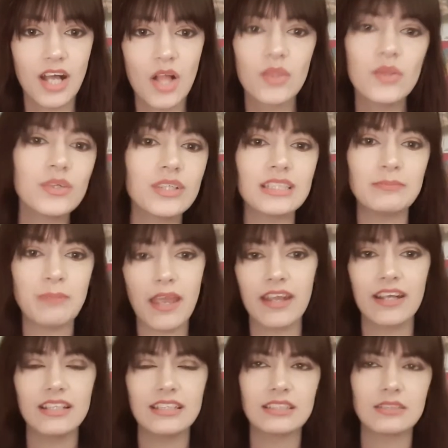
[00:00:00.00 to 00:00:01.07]
Luca's
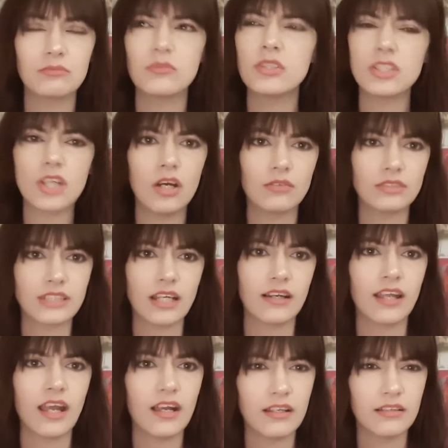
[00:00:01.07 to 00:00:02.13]
parents,
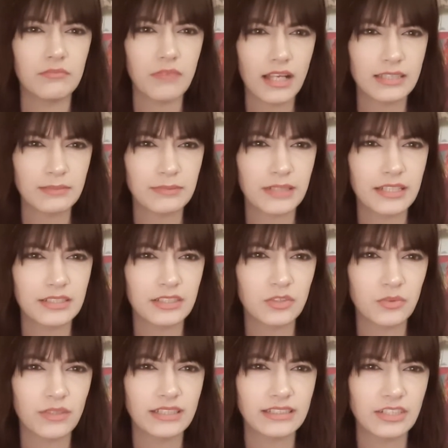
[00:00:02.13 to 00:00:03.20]
as it pertains to the
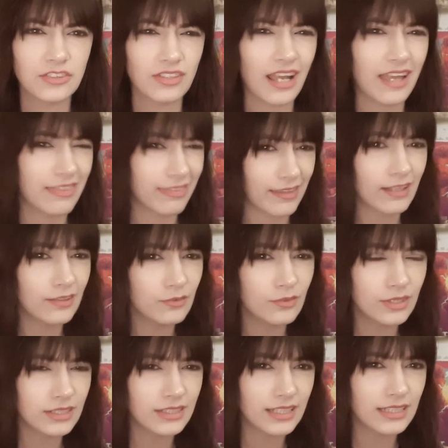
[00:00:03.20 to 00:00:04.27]
20th century, I think
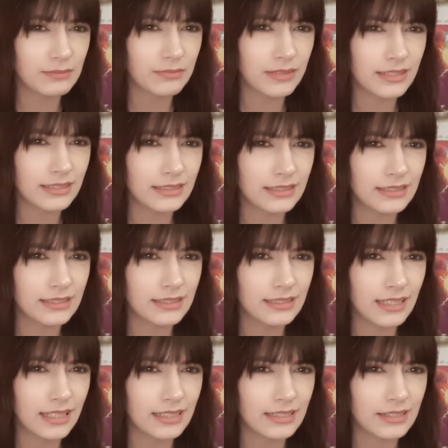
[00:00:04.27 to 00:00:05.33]
Luca takes place in the
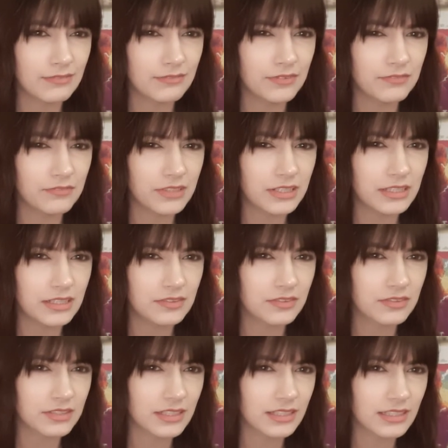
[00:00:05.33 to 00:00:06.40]
1950s or
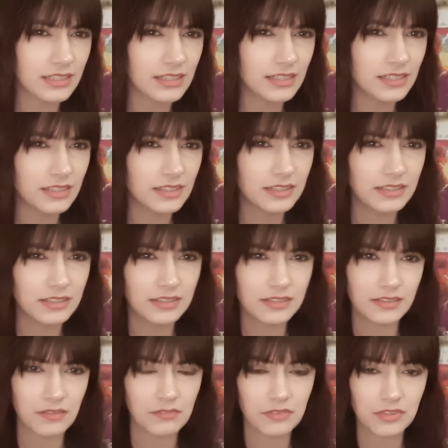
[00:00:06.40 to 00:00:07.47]
60s.
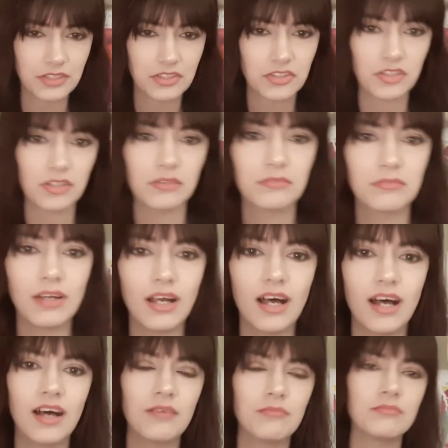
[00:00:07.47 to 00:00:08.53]
Not really sure.
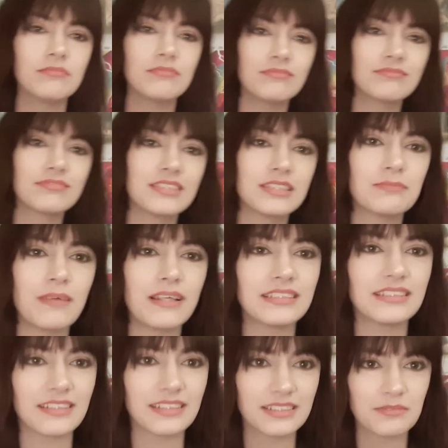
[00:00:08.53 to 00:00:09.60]
Just
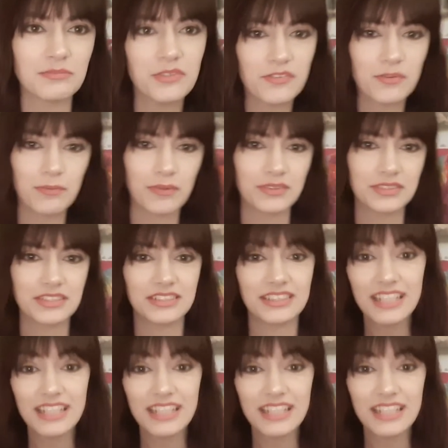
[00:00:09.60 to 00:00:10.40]
based on some movie posters.